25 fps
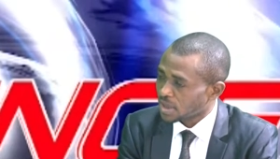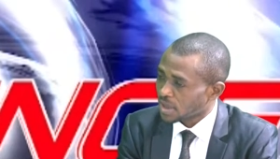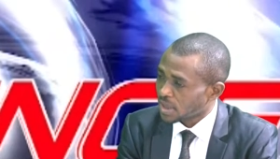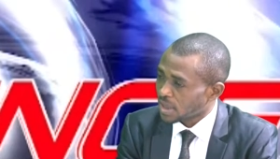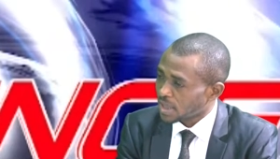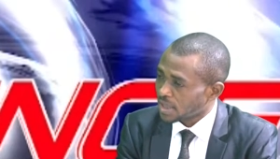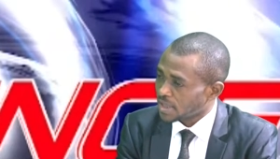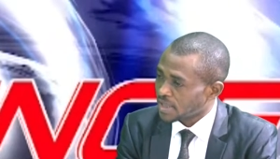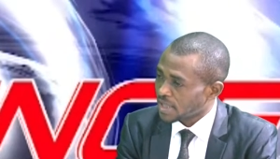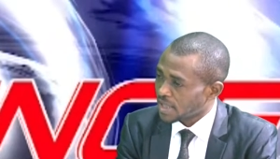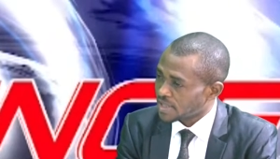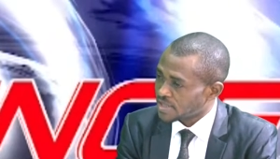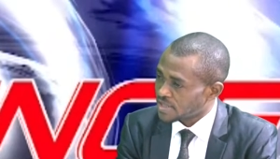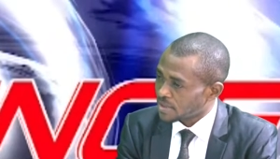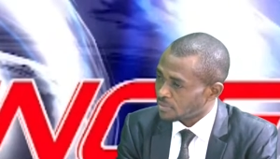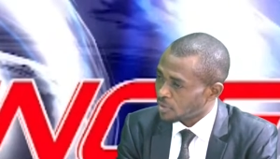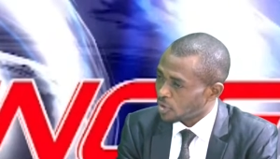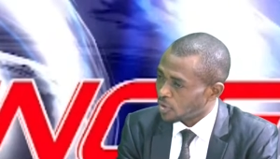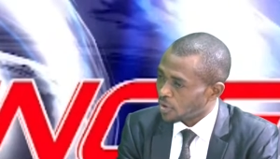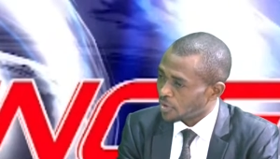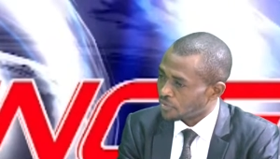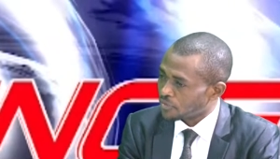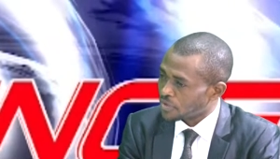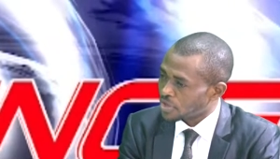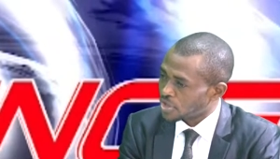in the
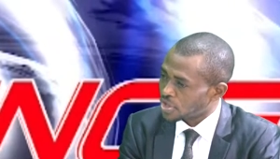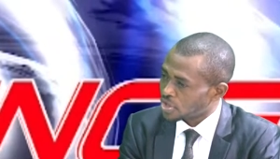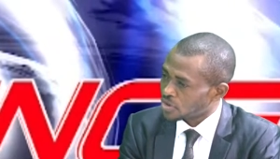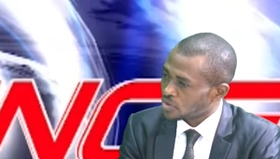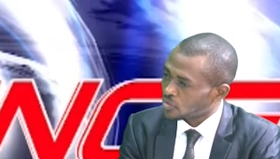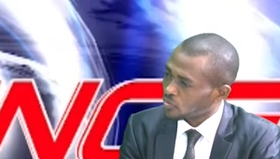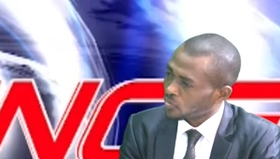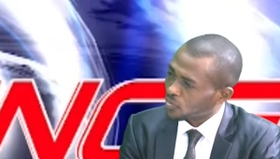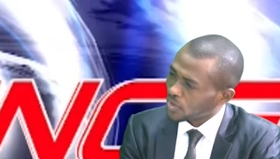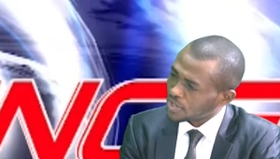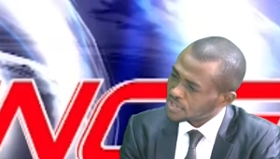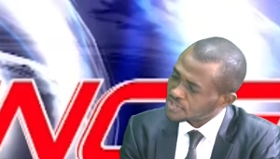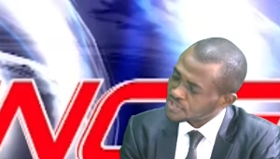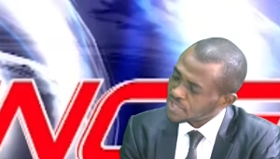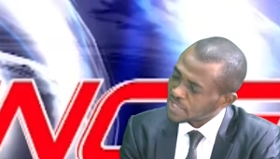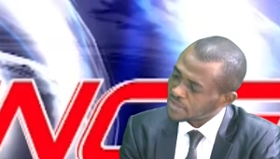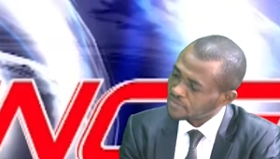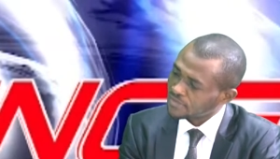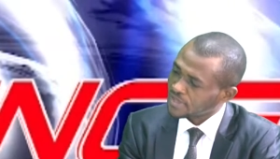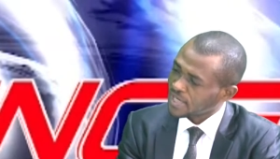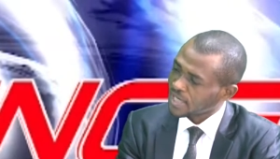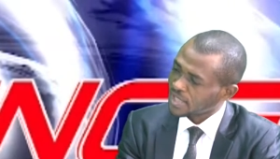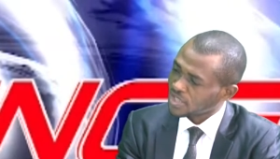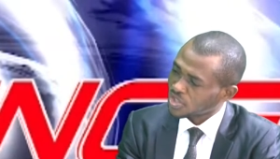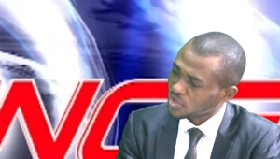Adamawa region. What is your
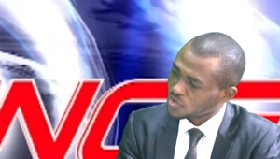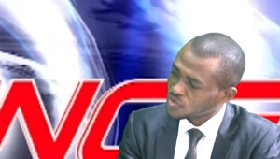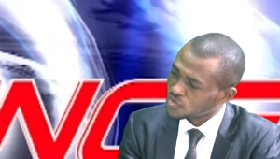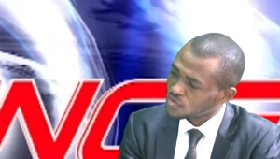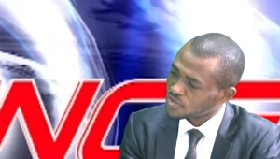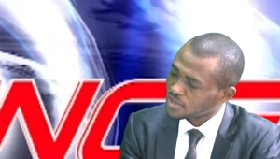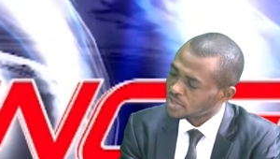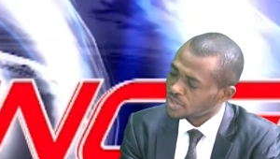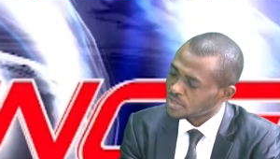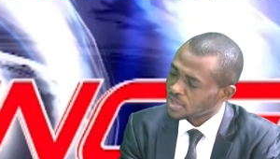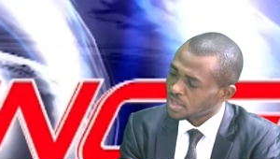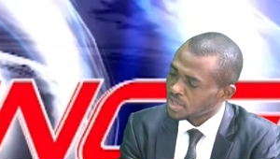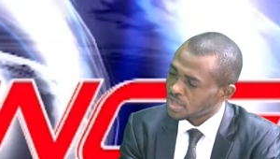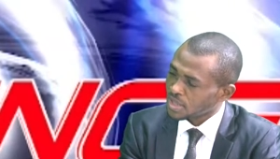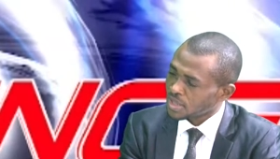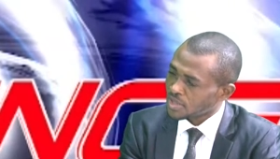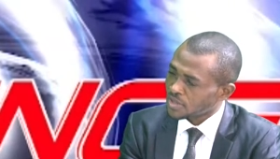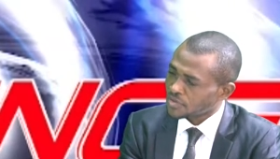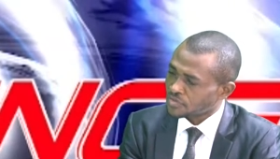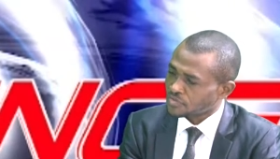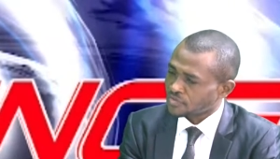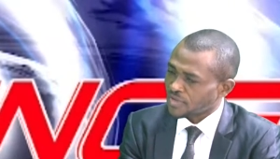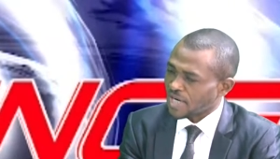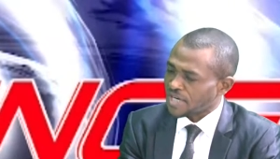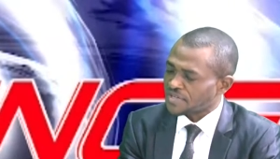reaction to the
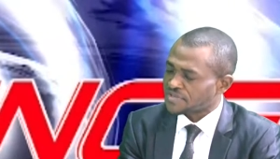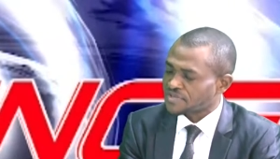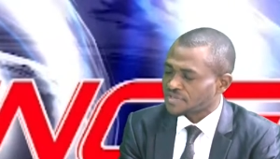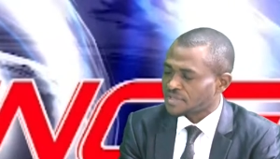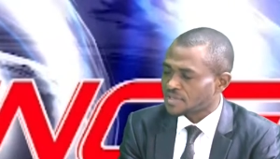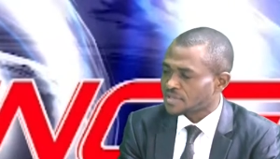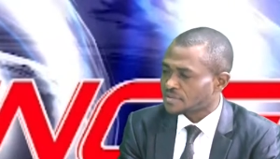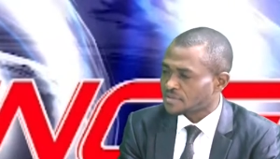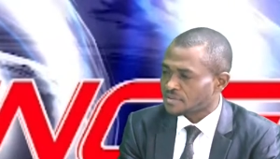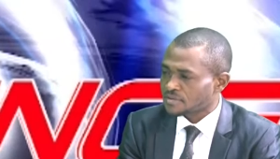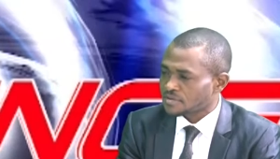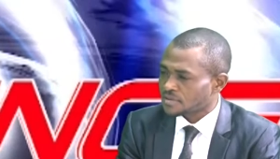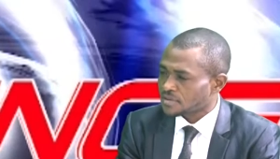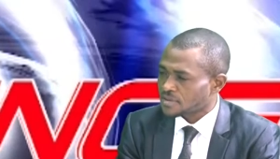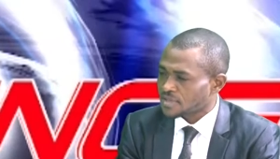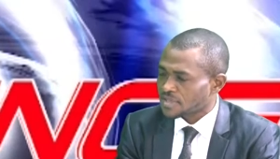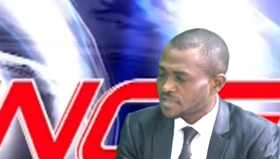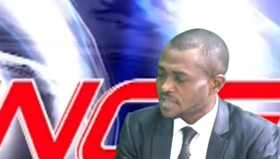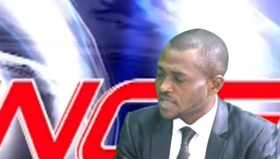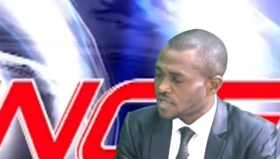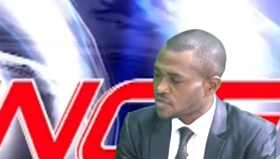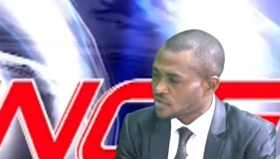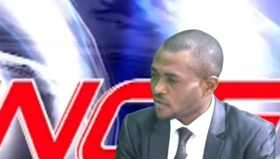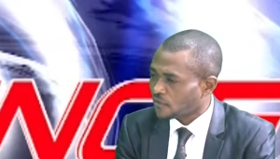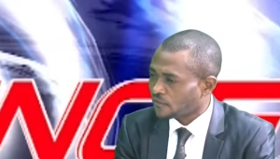rising
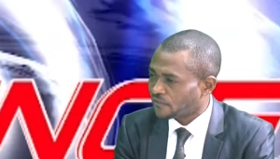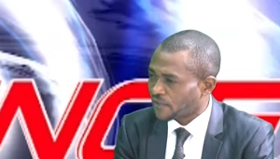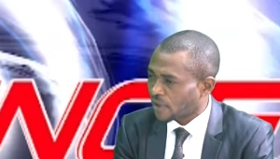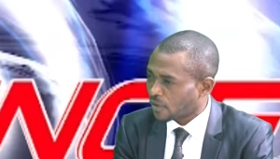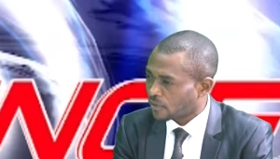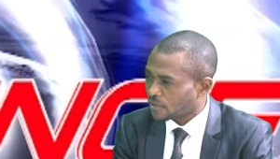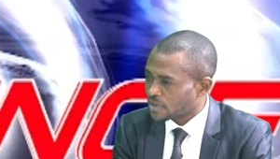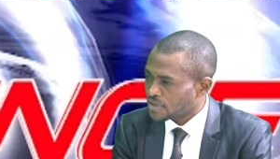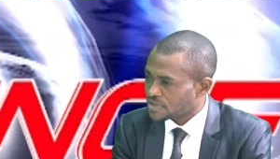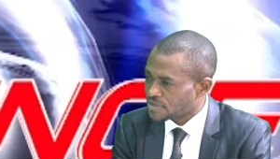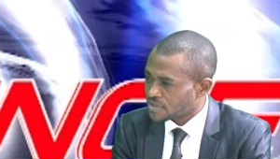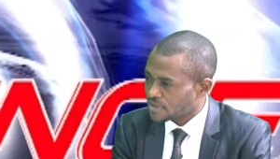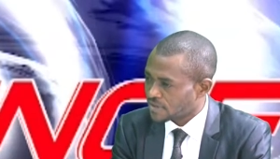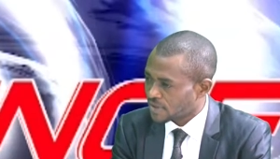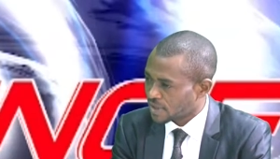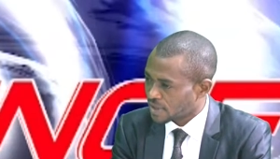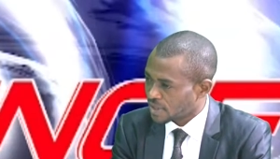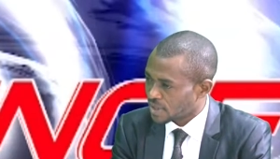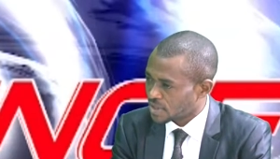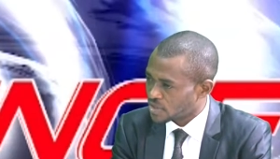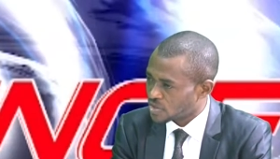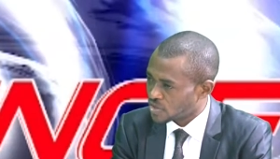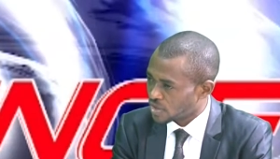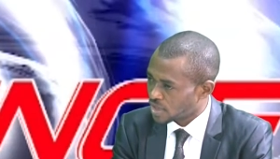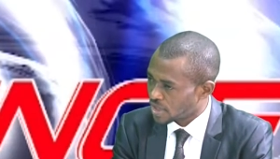state of violence in the
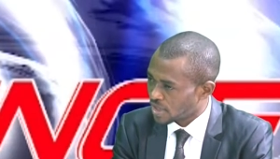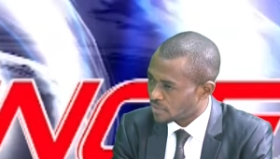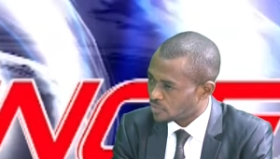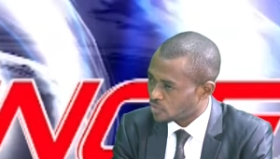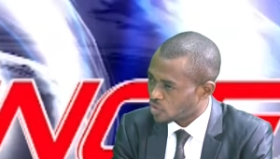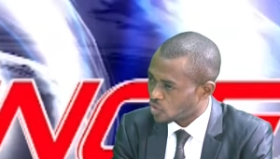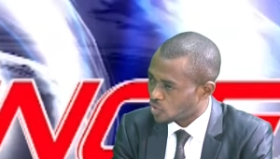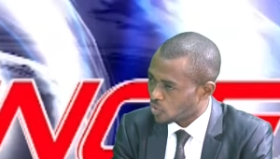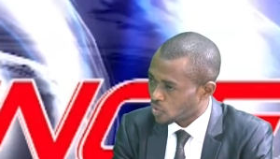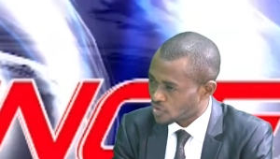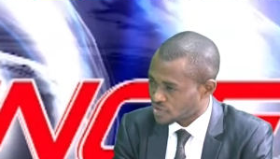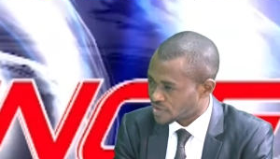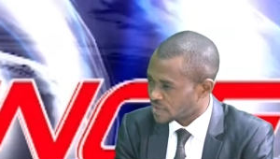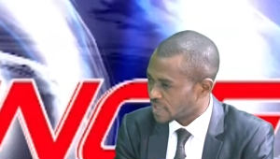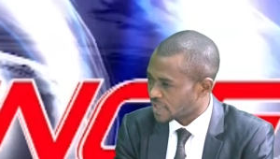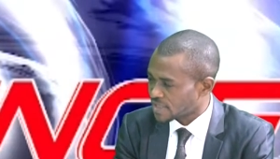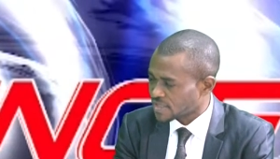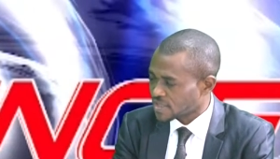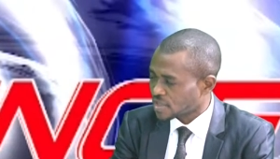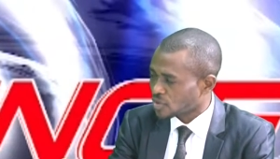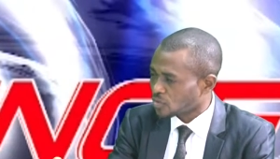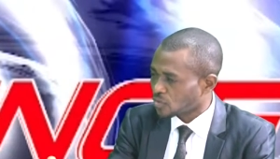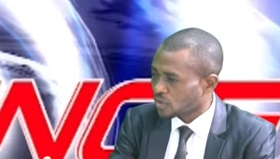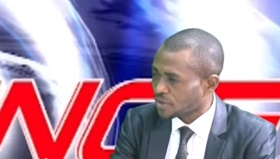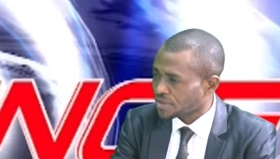country, Cameroon? Was
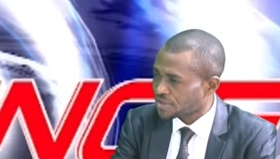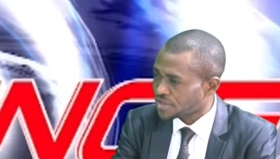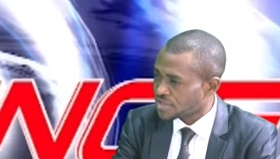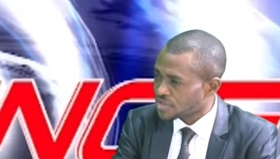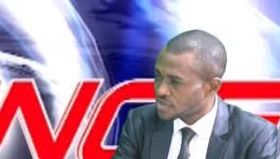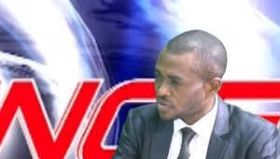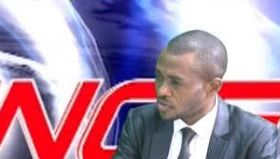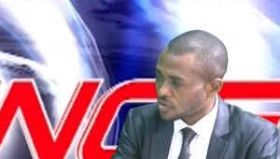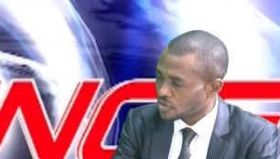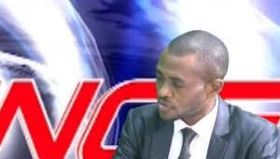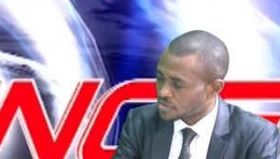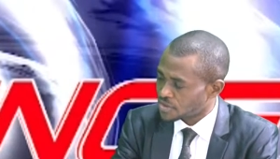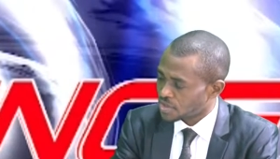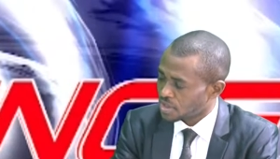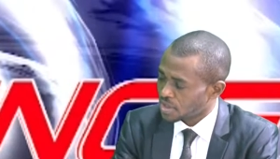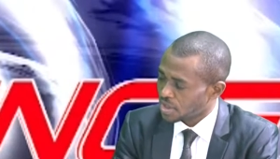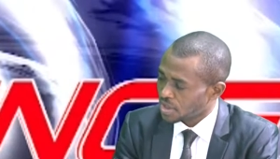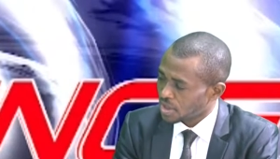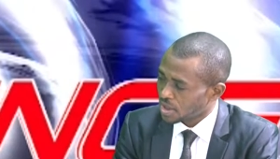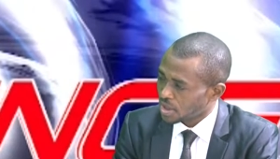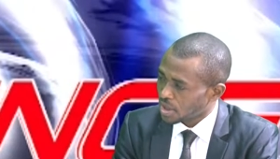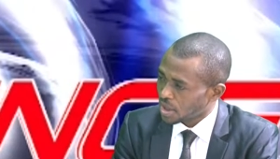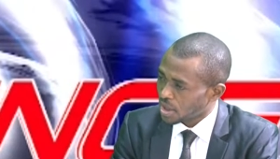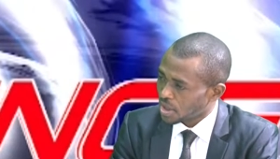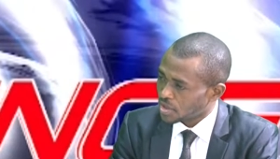that equally discussed
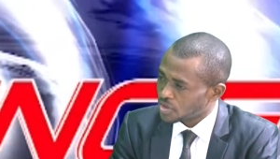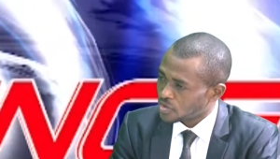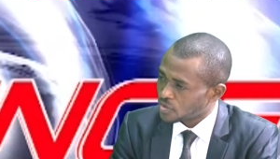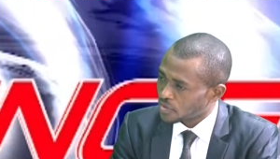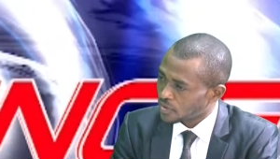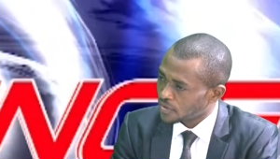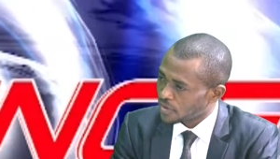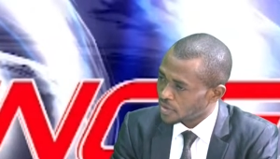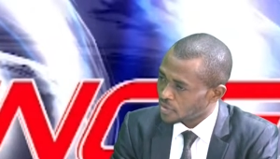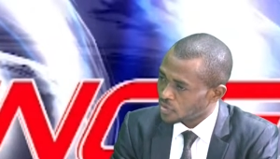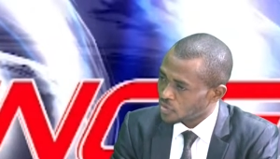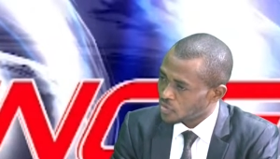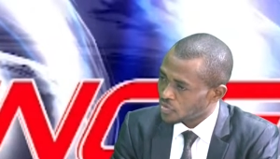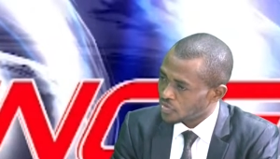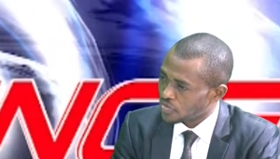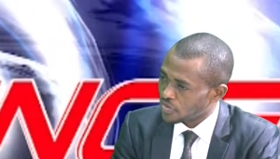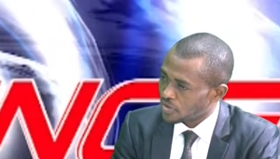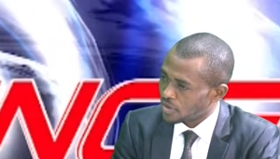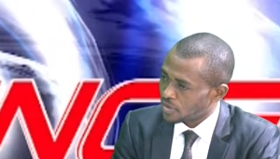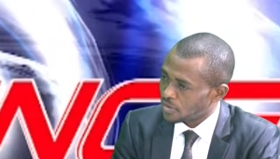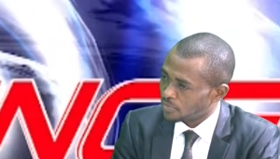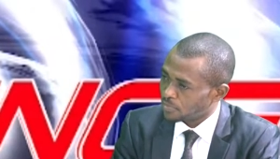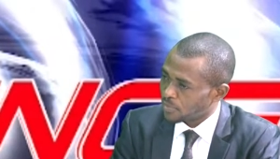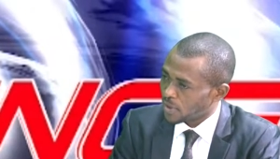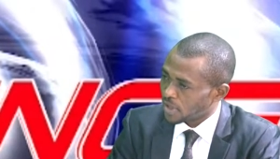during the youth
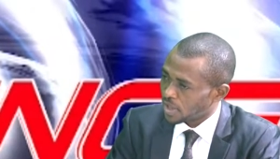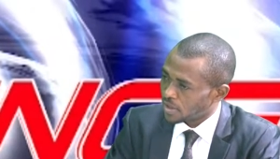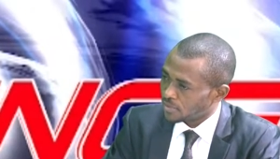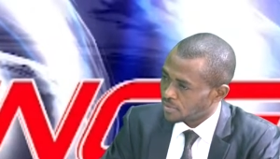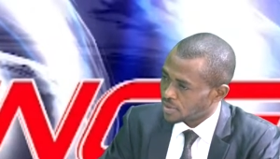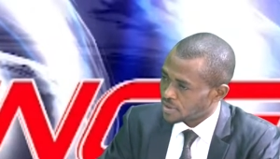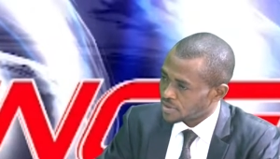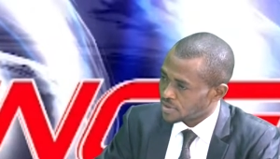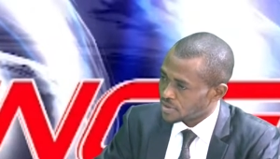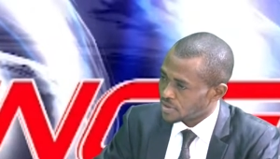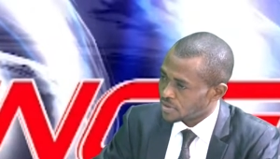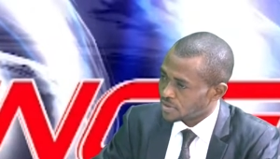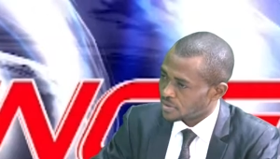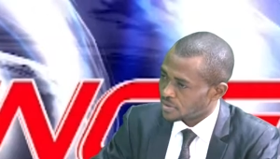parliament?